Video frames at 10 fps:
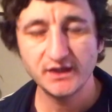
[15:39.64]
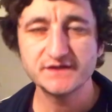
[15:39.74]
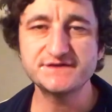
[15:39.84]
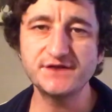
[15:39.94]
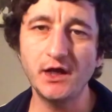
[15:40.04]

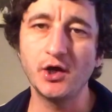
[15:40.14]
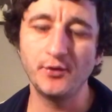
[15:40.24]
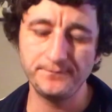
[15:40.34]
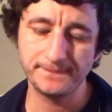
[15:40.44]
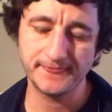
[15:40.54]

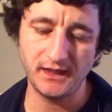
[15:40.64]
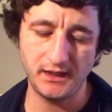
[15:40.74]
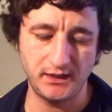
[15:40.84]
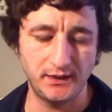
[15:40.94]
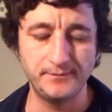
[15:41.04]
So,
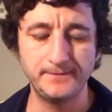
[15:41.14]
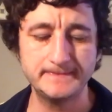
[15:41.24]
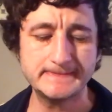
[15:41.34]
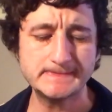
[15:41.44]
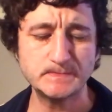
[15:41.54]

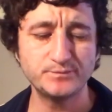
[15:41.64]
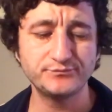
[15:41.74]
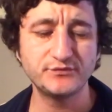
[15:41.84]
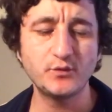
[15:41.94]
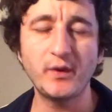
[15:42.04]

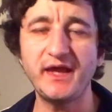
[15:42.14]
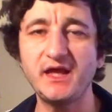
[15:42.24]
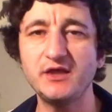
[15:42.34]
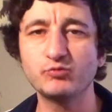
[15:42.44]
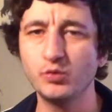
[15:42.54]
the
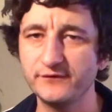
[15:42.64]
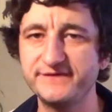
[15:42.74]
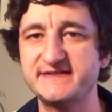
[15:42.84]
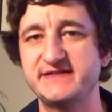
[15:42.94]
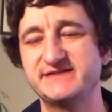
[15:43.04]
way Wolff
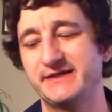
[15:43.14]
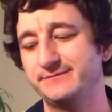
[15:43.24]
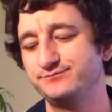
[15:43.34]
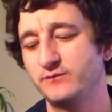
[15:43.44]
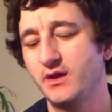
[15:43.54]
sees
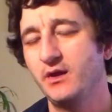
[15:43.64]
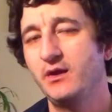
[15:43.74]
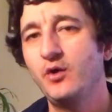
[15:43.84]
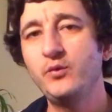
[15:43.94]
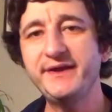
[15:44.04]
it,
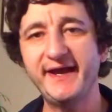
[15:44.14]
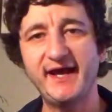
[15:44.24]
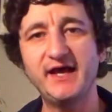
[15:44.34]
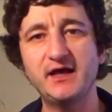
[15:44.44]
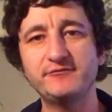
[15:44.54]
we
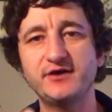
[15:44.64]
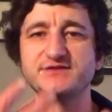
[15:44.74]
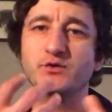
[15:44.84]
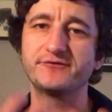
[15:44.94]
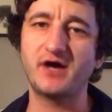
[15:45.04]
have a
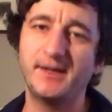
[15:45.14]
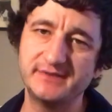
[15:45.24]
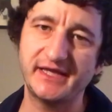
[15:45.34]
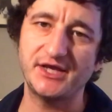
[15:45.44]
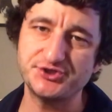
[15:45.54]
sort of
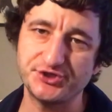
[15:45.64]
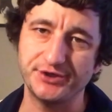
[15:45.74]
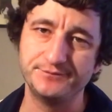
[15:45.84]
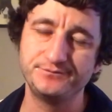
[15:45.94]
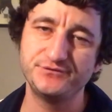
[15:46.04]

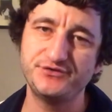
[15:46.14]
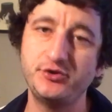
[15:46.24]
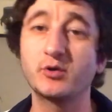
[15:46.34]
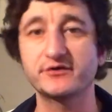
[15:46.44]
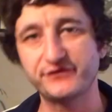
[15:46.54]
obligation
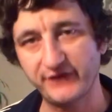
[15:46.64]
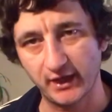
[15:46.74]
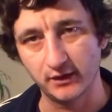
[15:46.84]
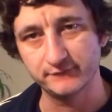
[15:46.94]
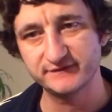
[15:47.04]
to
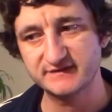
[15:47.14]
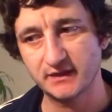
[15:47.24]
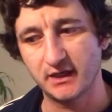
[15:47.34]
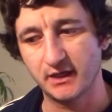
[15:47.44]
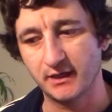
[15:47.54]
ourselves,
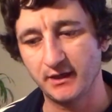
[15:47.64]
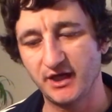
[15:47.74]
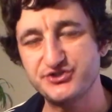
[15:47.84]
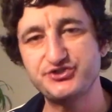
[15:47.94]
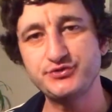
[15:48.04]

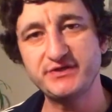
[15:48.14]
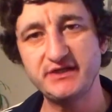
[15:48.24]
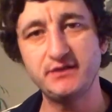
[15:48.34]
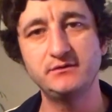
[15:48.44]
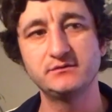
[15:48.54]
a
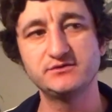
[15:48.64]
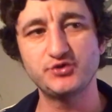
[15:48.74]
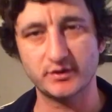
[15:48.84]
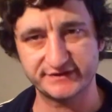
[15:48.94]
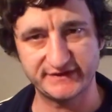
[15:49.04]
duty
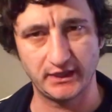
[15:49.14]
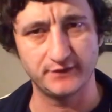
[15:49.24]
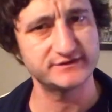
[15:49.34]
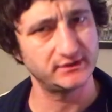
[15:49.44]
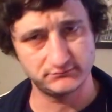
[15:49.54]
to
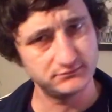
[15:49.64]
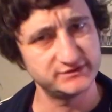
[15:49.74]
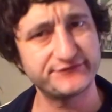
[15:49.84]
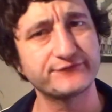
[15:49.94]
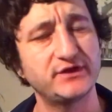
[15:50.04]
ourselves. And
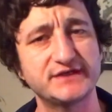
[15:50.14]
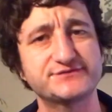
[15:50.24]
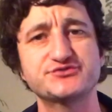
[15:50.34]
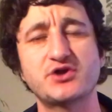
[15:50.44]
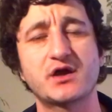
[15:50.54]
different
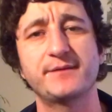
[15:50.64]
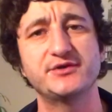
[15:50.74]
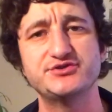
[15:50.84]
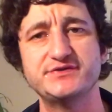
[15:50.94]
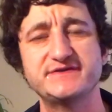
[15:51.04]
philosophers talk
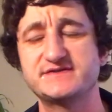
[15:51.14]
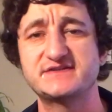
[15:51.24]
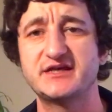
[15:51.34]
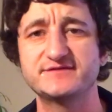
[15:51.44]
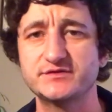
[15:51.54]
about duties to
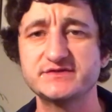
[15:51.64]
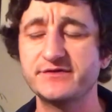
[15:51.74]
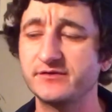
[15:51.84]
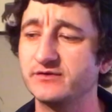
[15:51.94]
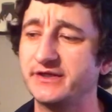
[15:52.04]
self, so it's
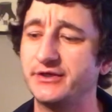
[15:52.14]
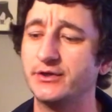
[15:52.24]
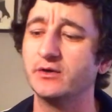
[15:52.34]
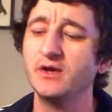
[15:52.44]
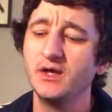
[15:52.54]
nothing really new.